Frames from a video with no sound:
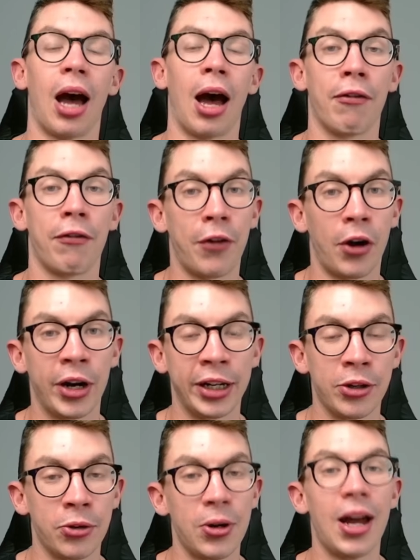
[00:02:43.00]

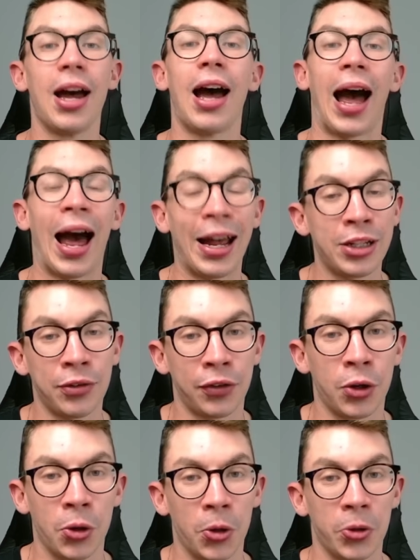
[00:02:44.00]
final. And of
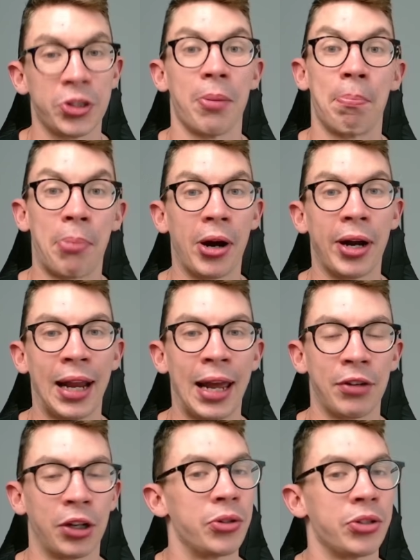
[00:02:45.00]
course, Bayern
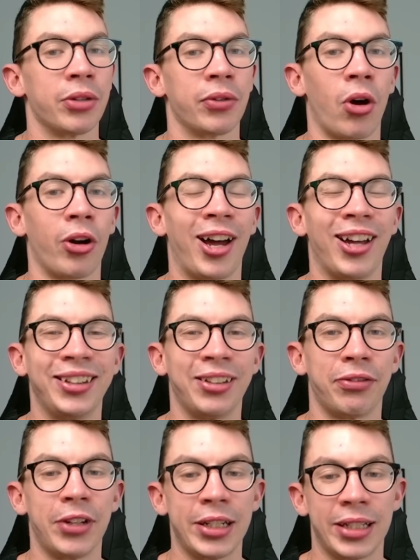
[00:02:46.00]
Leverkusen have gone
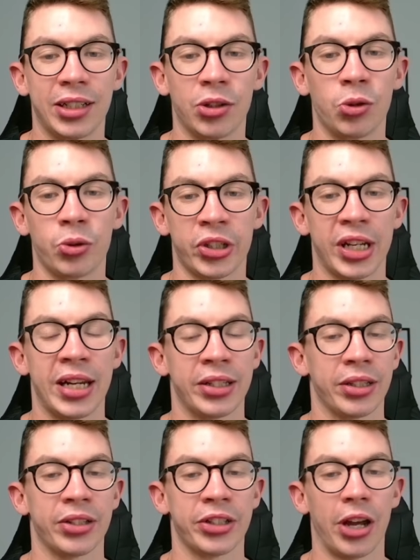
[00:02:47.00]
undefeated all
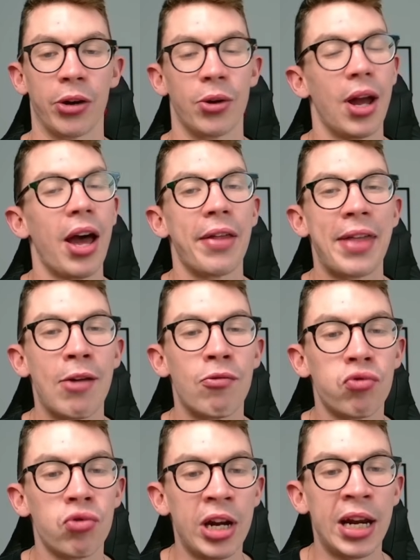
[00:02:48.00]
season. So they're
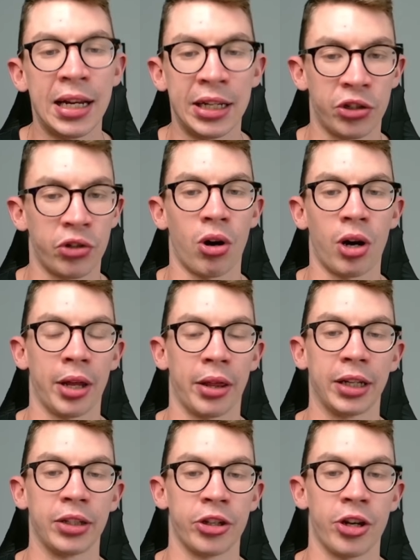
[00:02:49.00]
really strong, I
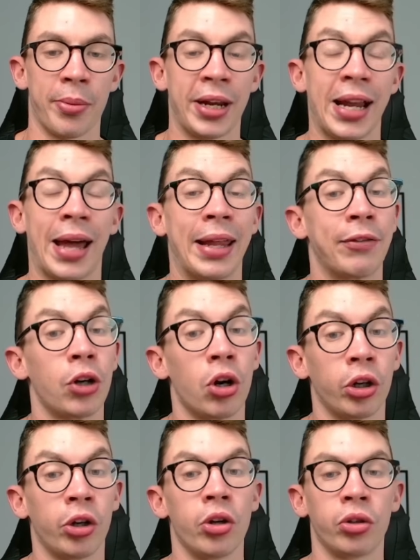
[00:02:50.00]
think, Germany. And they've got a
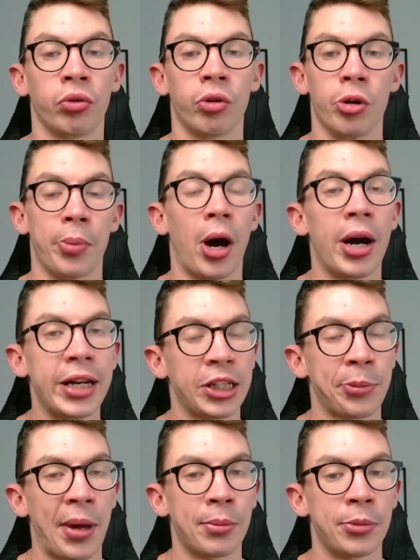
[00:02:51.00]
good group. I'd
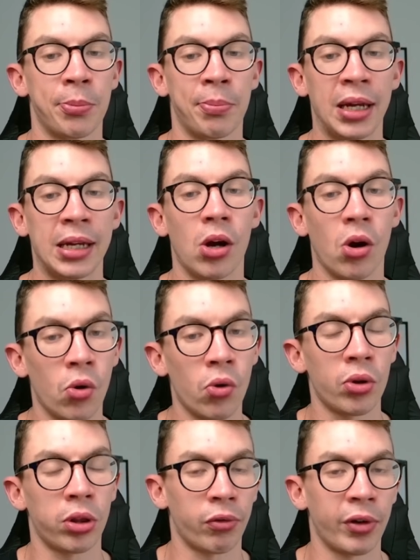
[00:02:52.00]
expect them to beat all
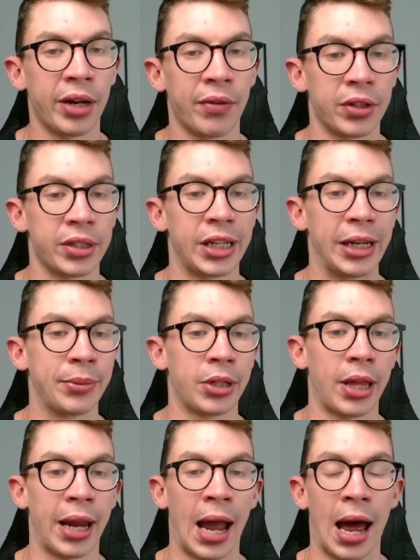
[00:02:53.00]
3 of the teams that
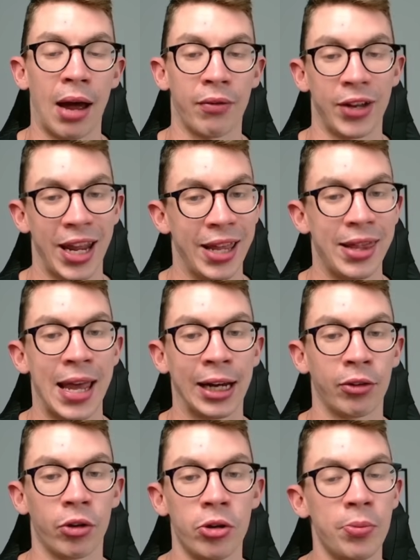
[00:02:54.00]
they have in their
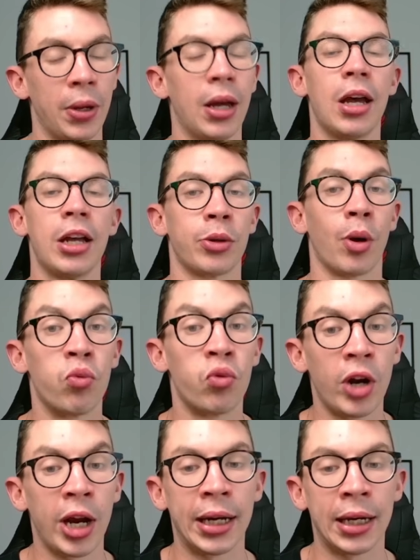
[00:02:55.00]
group. So I
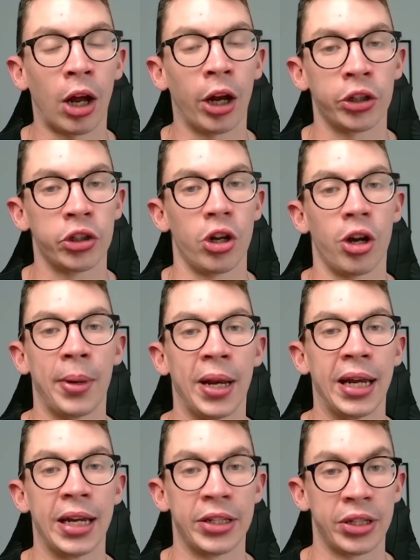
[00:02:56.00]
really like
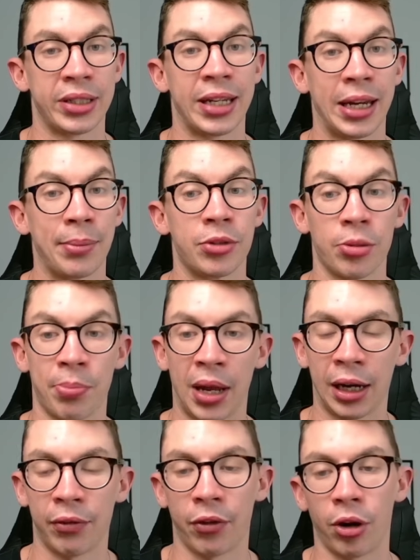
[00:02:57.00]
Germany as a team to
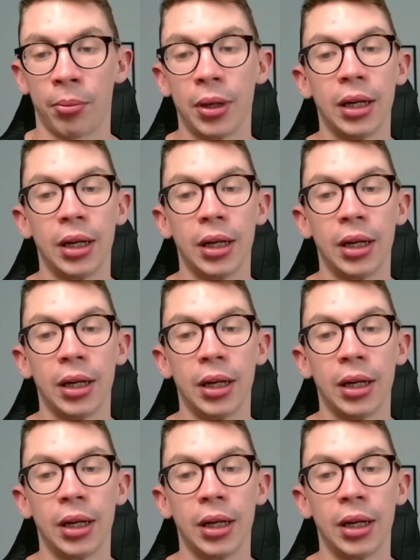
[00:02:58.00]
pick from.